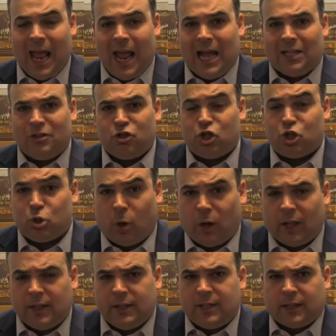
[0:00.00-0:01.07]
and
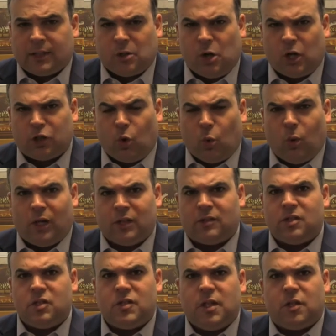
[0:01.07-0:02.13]
surely that God don't want
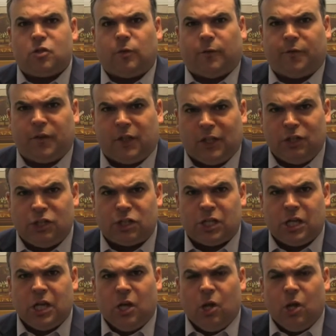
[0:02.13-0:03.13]
this year to finish